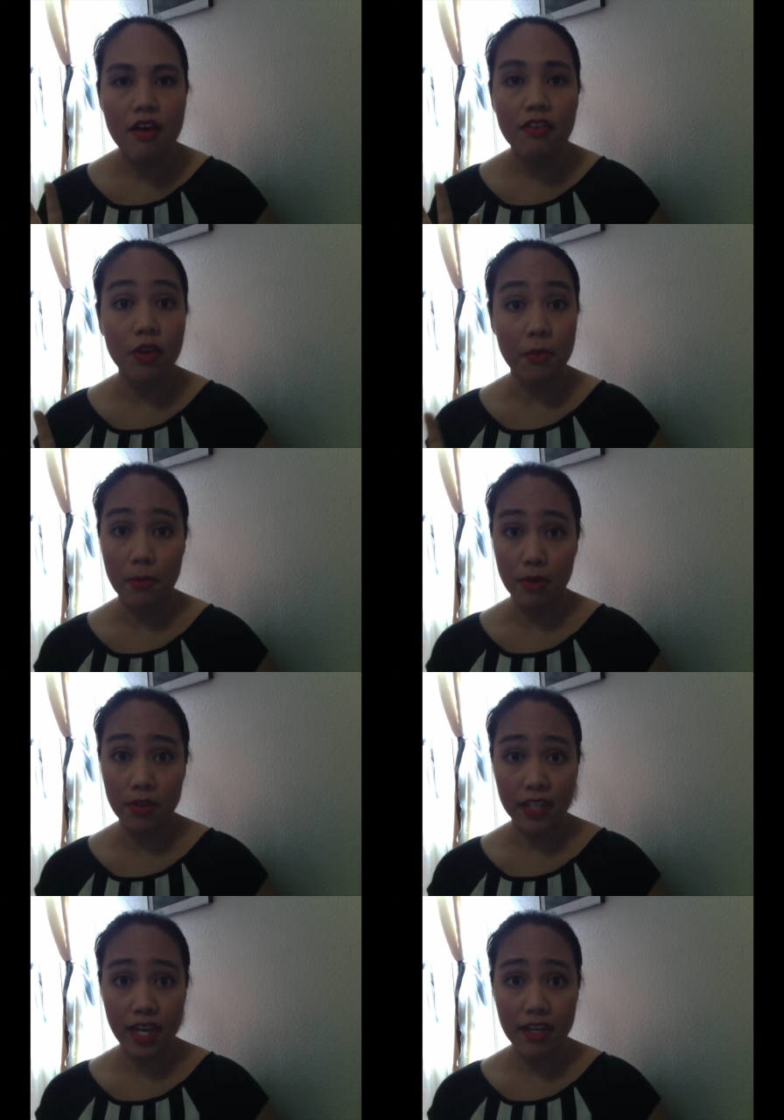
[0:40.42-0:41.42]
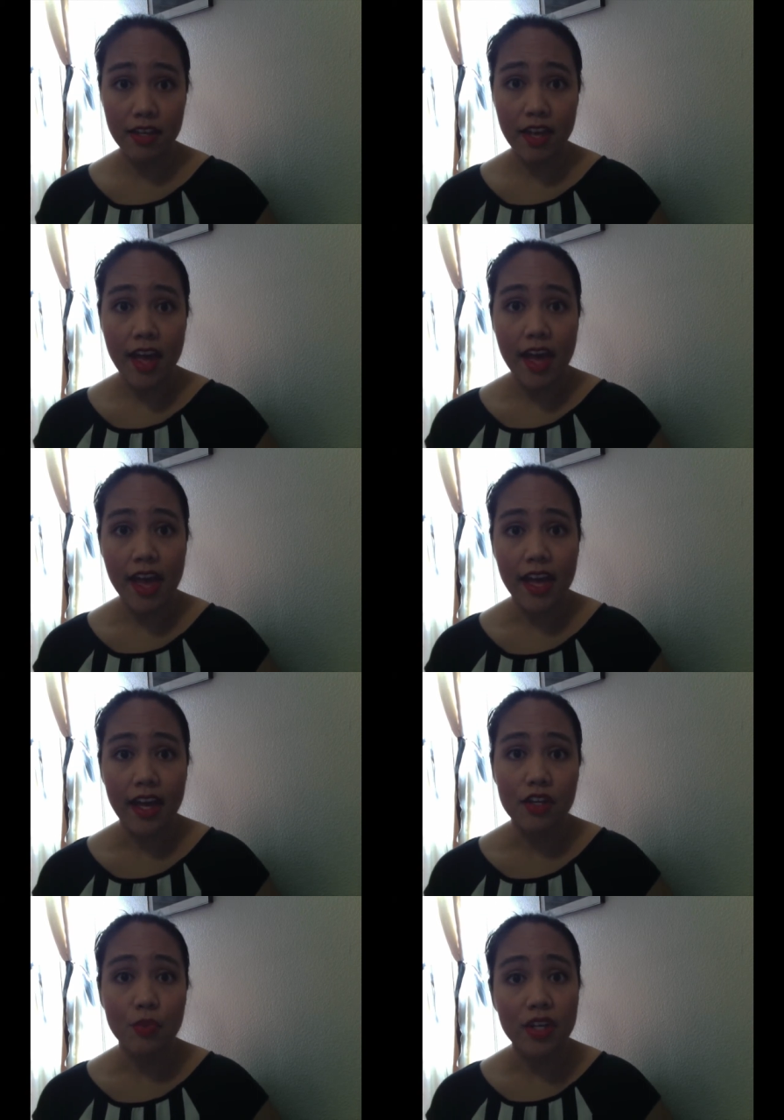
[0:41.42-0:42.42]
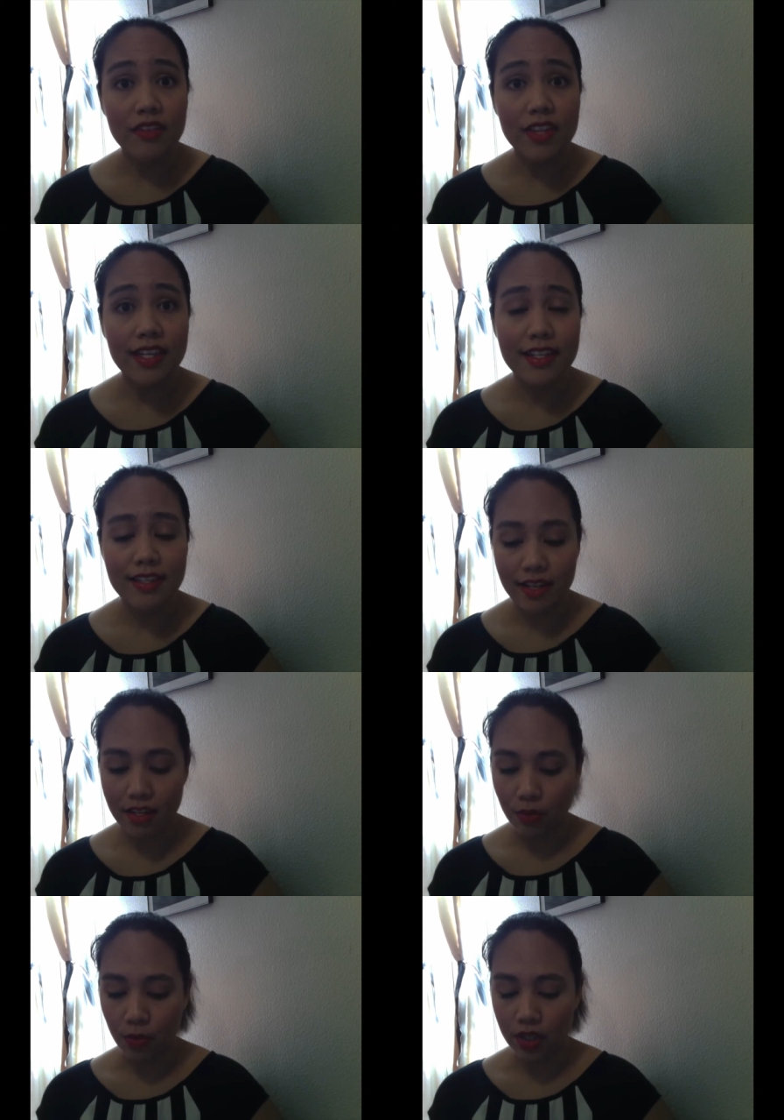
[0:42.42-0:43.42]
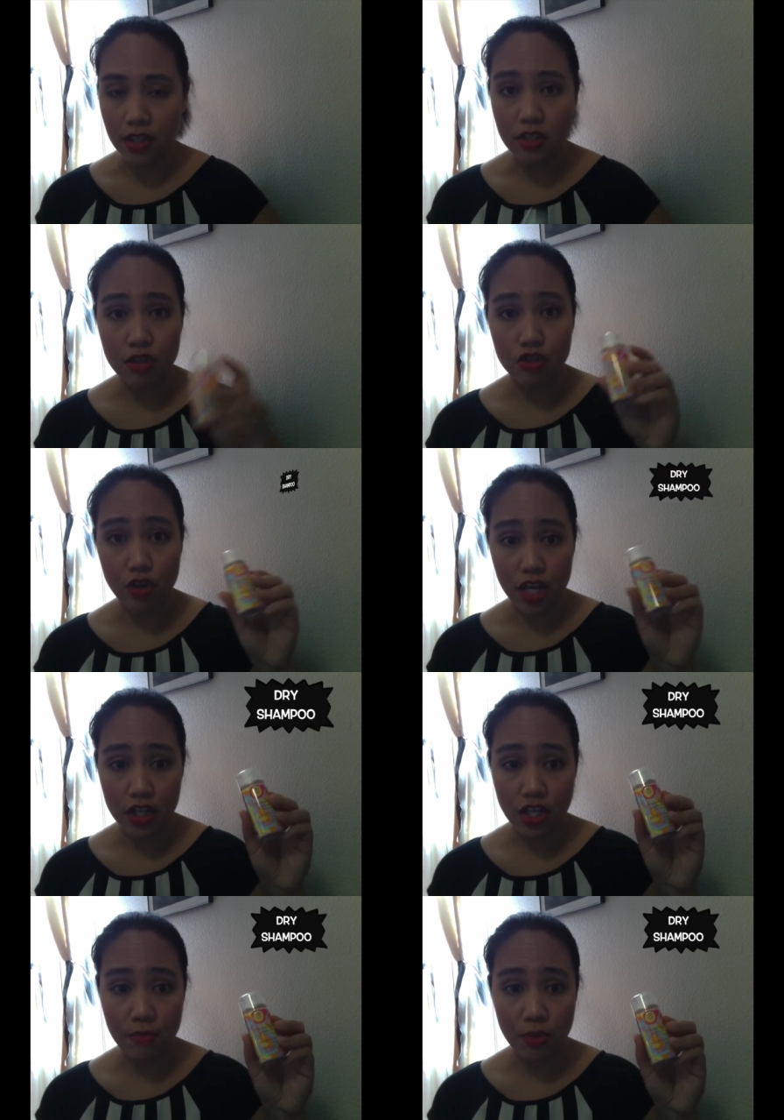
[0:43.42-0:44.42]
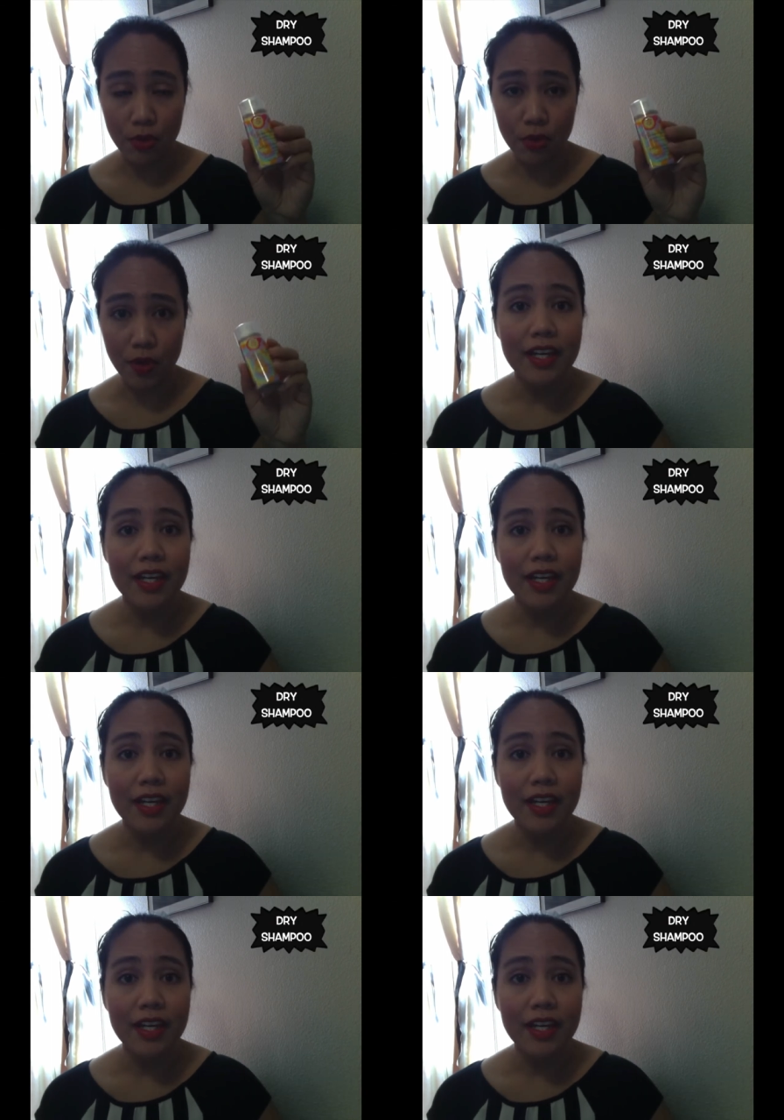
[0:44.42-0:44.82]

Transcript: for my birthday, and one of the things in it was dry shampoo.